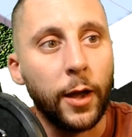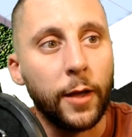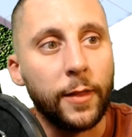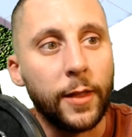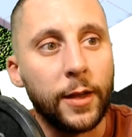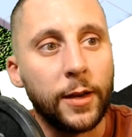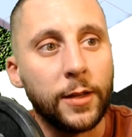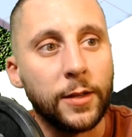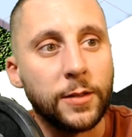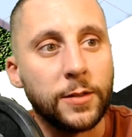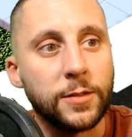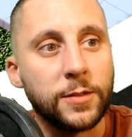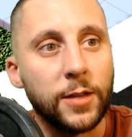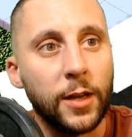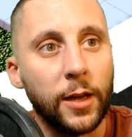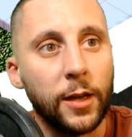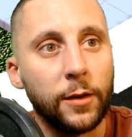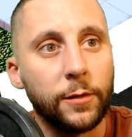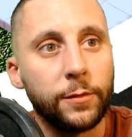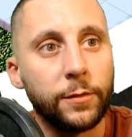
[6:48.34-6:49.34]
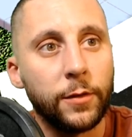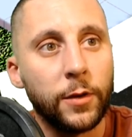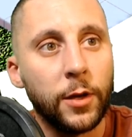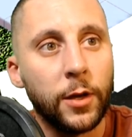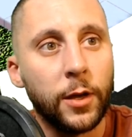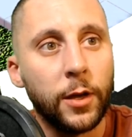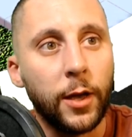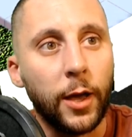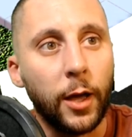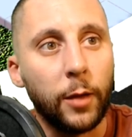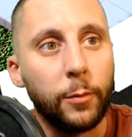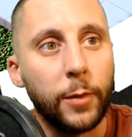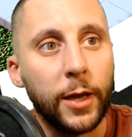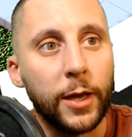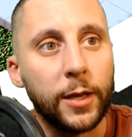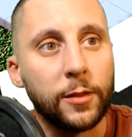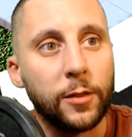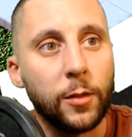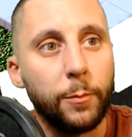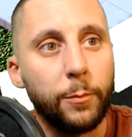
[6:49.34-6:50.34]
and then hit save and
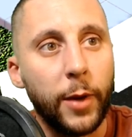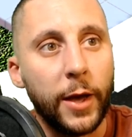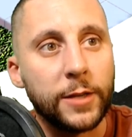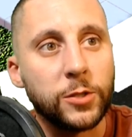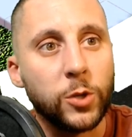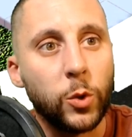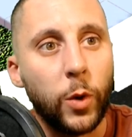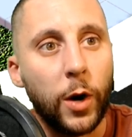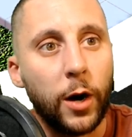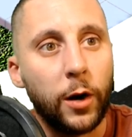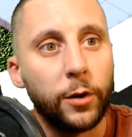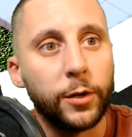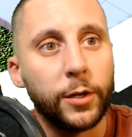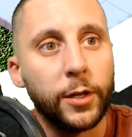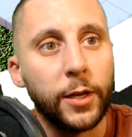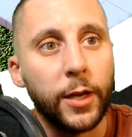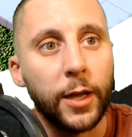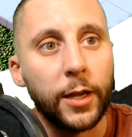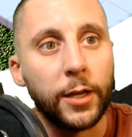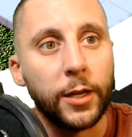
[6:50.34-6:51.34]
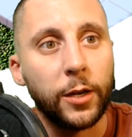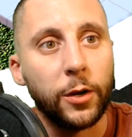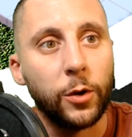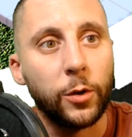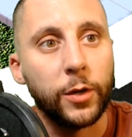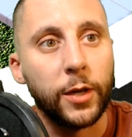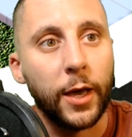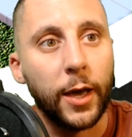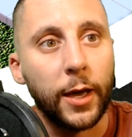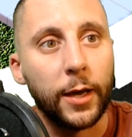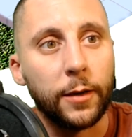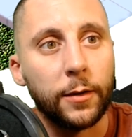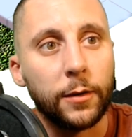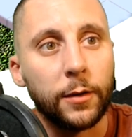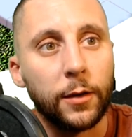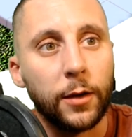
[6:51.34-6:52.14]
make it the best quality and hit OK.